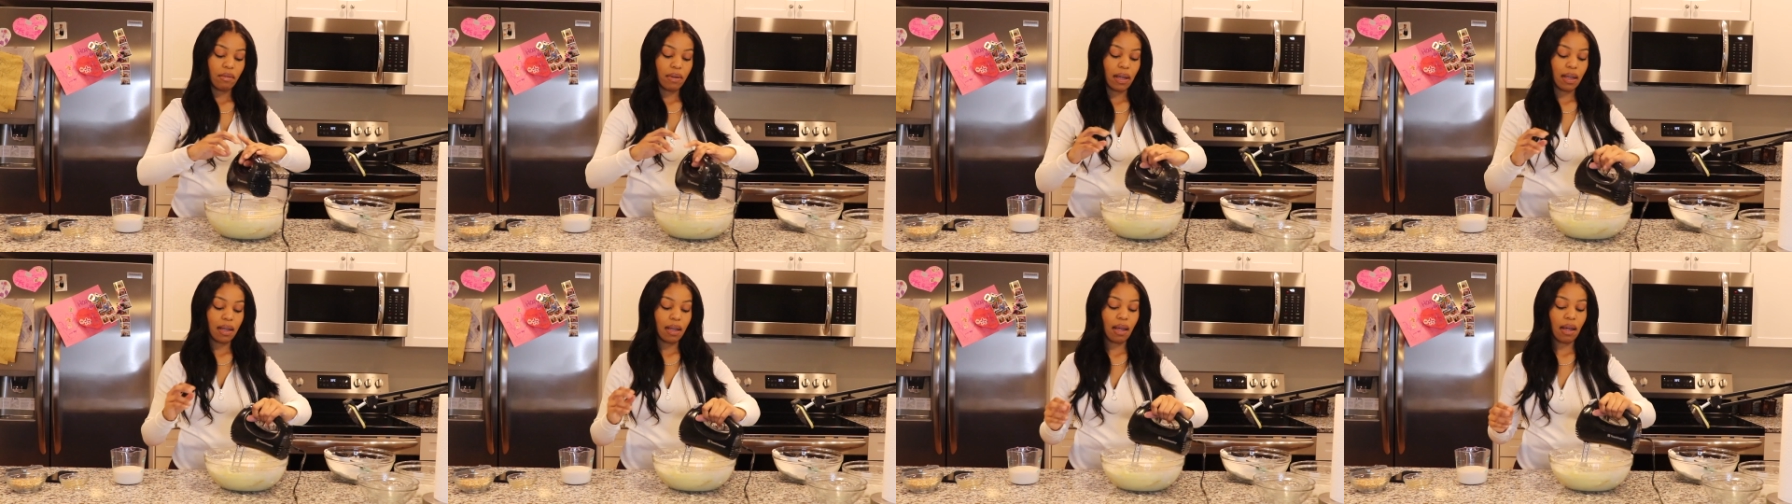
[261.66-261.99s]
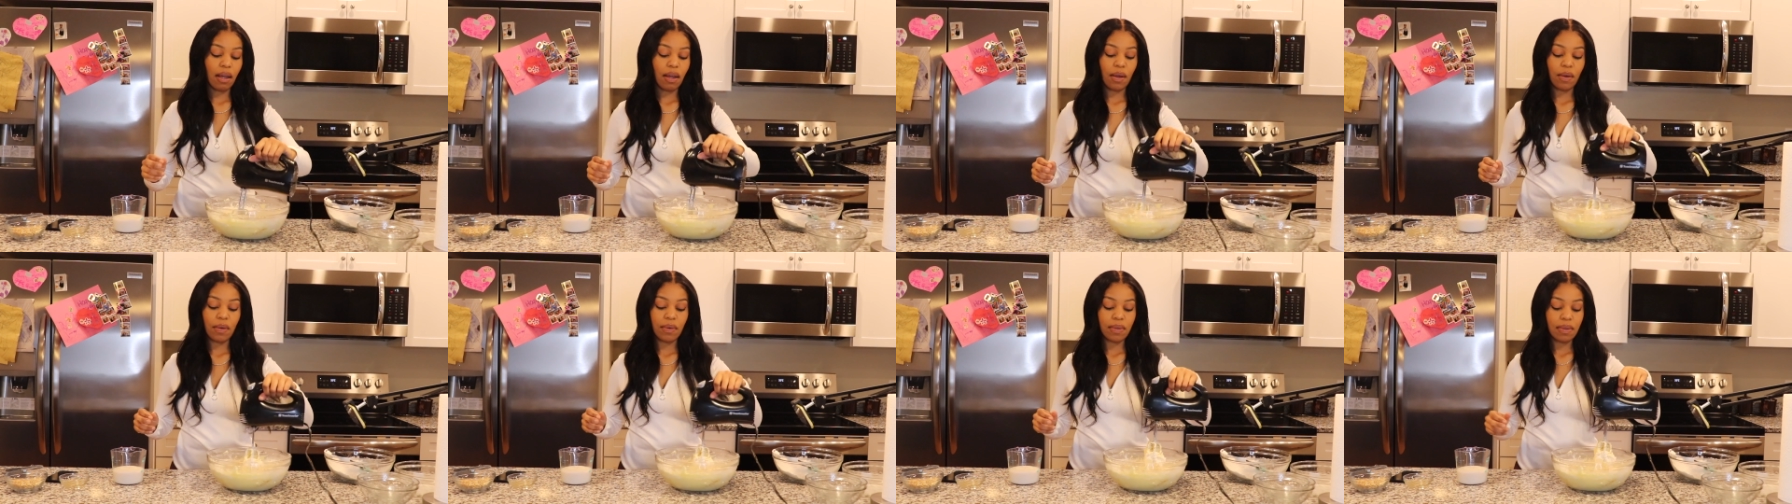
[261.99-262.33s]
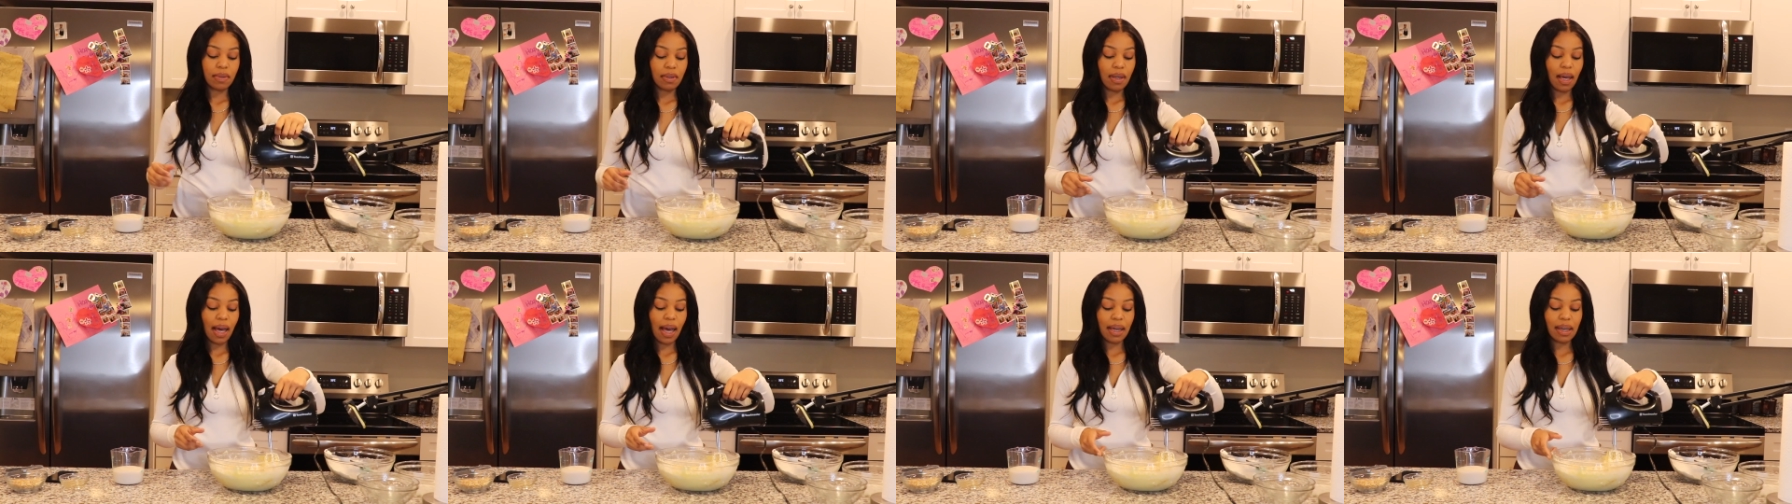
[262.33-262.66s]
right, now
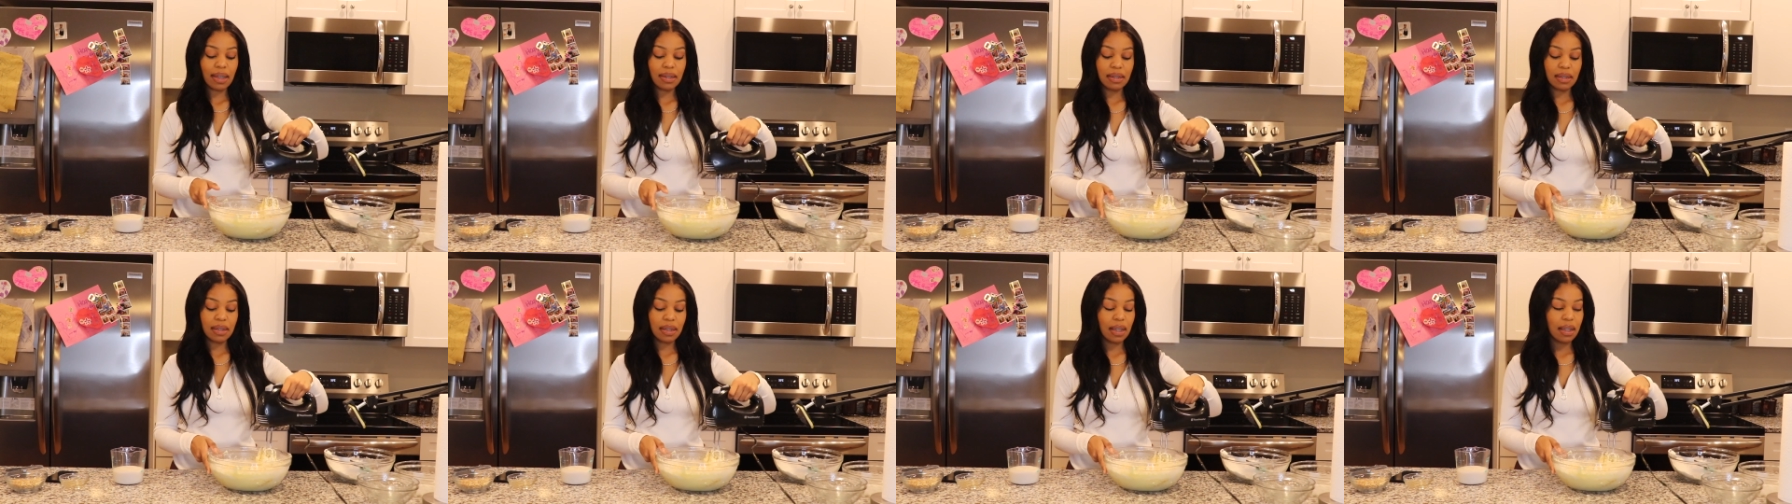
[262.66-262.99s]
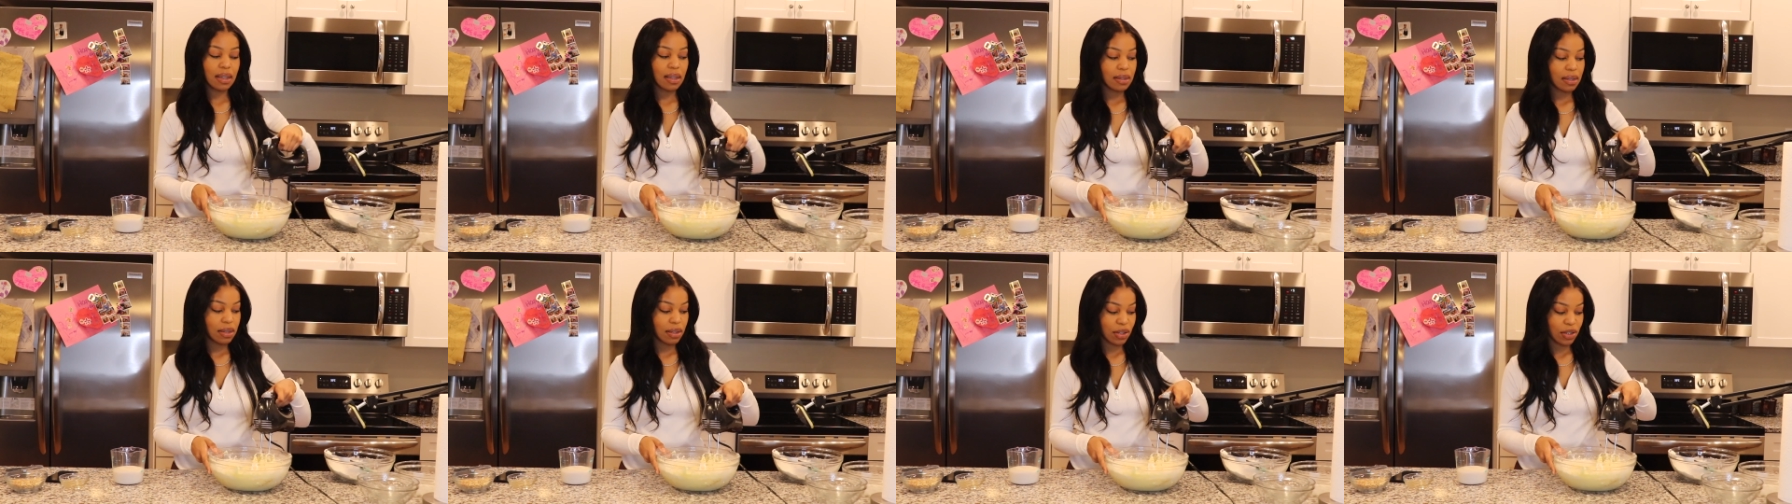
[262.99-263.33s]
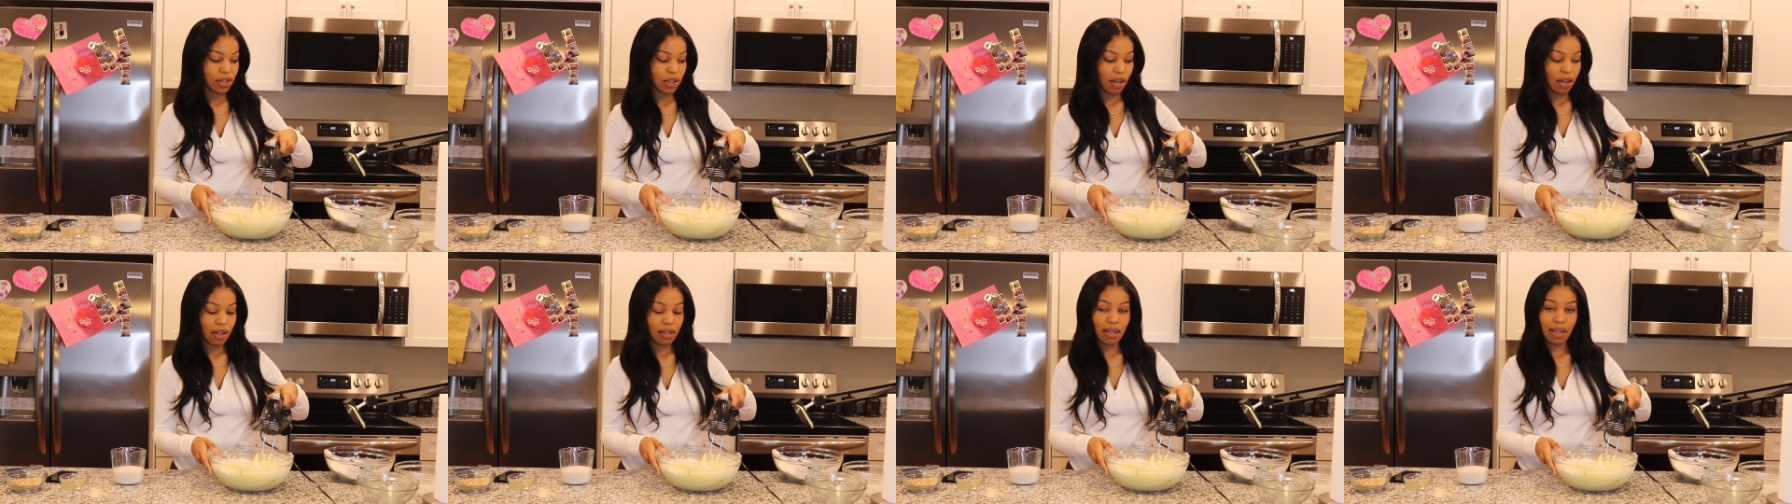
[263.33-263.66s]
I can see this is
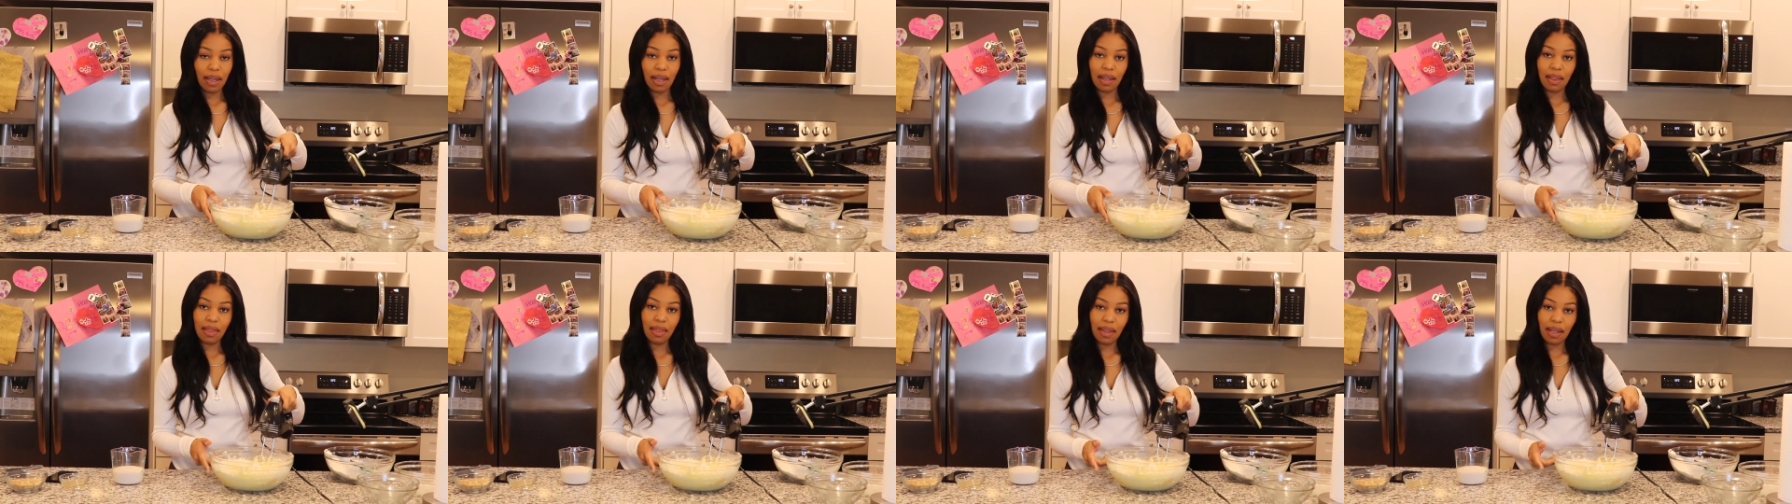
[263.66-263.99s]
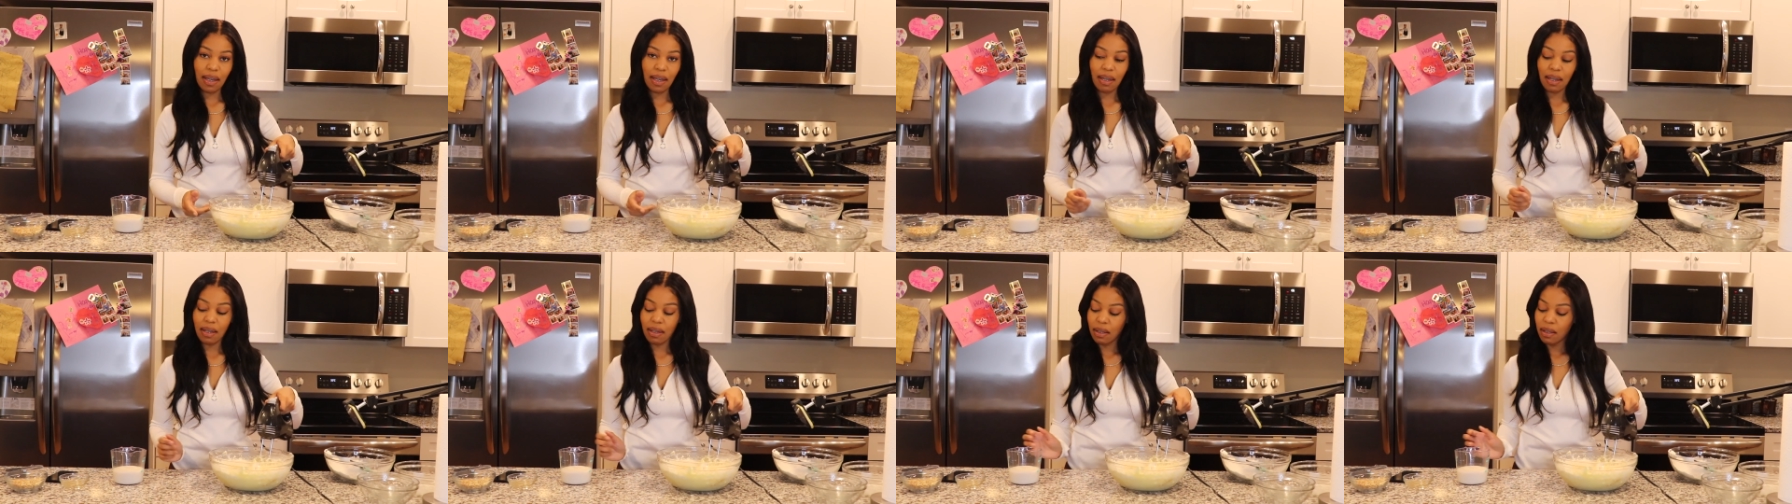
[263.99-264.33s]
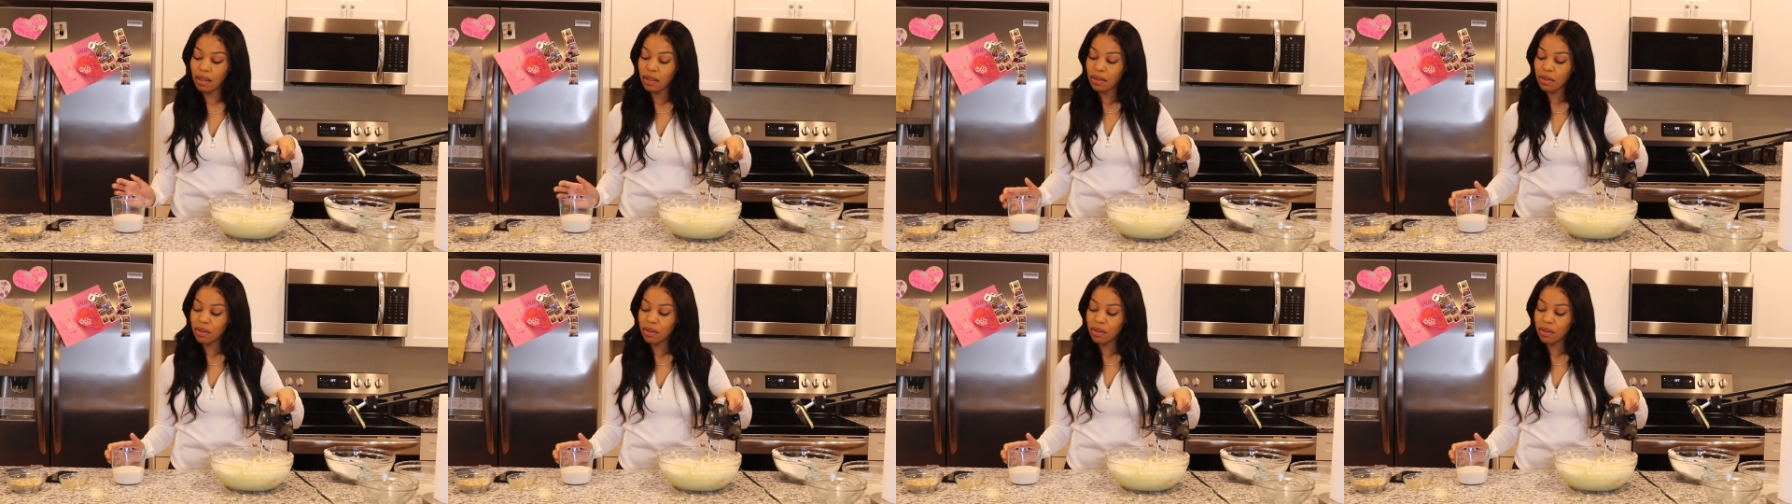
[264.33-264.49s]
starting to get thick.